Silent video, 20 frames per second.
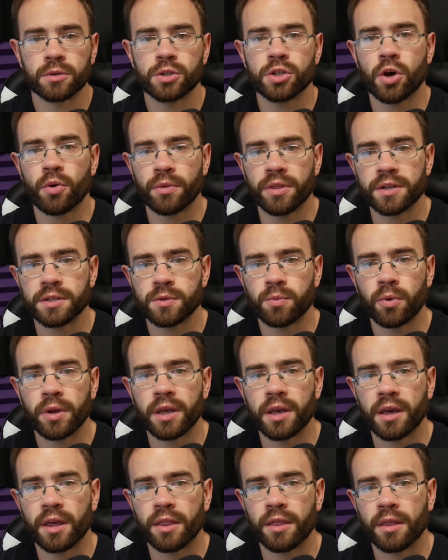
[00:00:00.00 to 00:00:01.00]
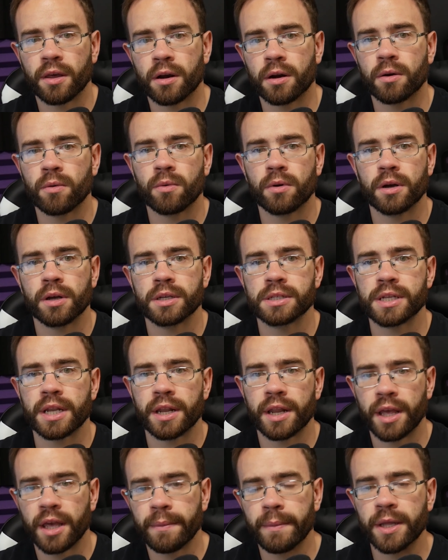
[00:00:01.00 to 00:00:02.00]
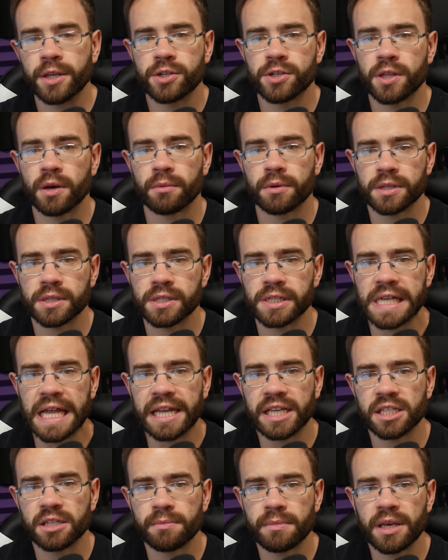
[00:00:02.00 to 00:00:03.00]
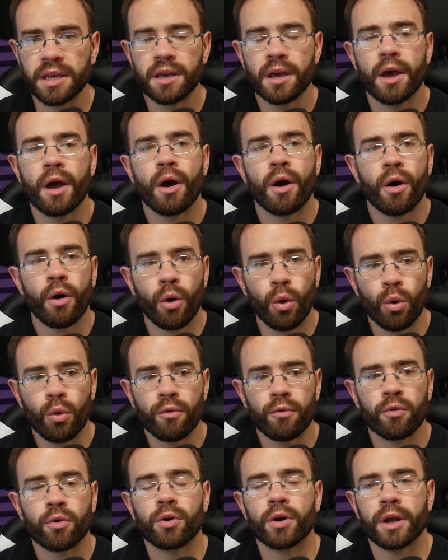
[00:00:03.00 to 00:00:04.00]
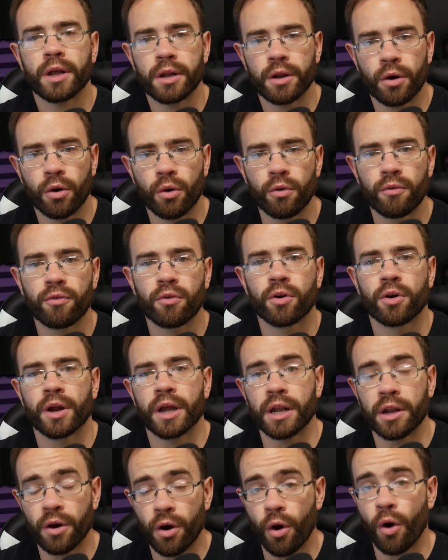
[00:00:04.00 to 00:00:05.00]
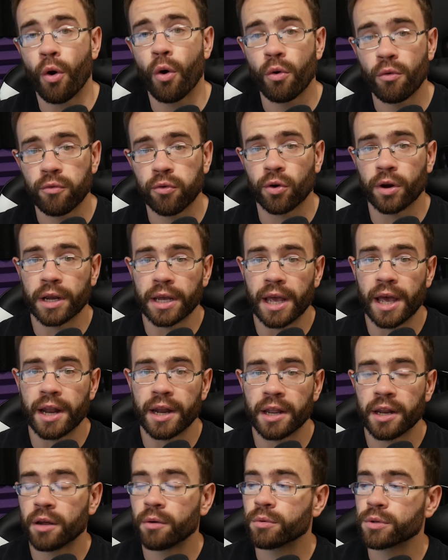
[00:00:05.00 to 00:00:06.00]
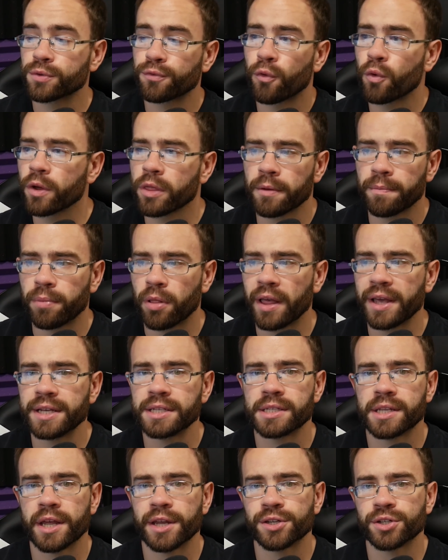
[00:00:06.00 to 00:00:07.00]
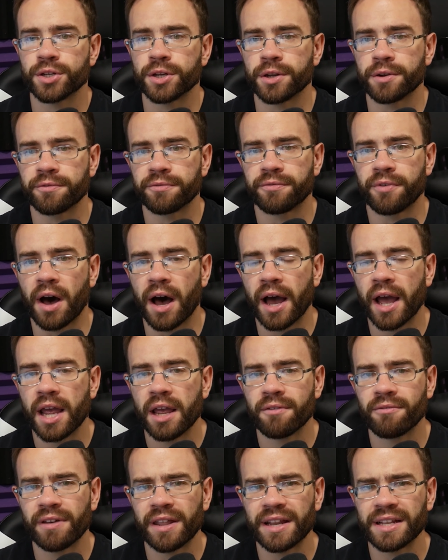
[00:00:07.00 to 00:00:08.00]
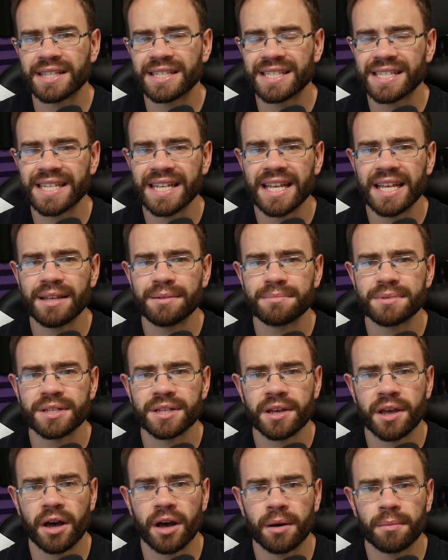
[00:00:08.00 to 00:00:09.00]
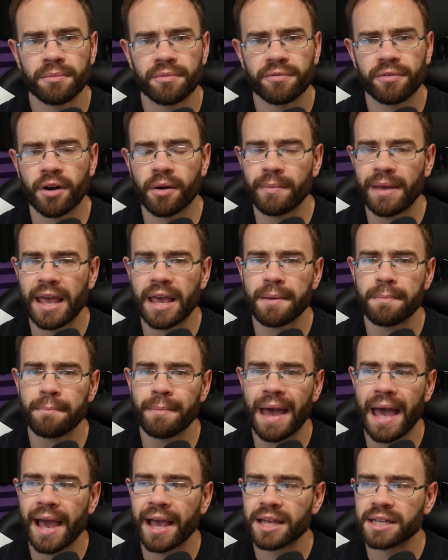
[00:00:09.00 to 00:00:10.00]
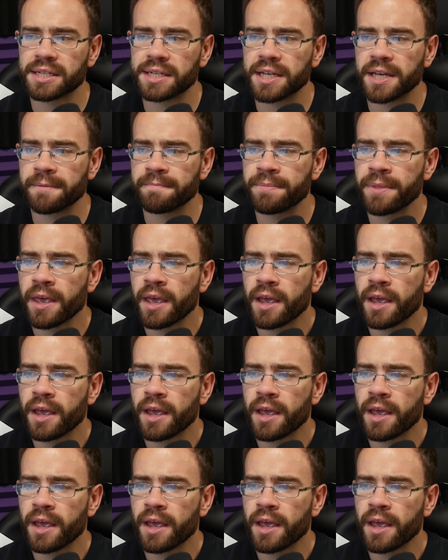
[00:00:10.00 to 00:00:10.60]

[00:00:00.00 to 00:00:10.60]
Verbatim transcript: So this week, there was an image that was sent to me over and over and over again, and it was for the PlayStation 5, and it seems to come from a magazine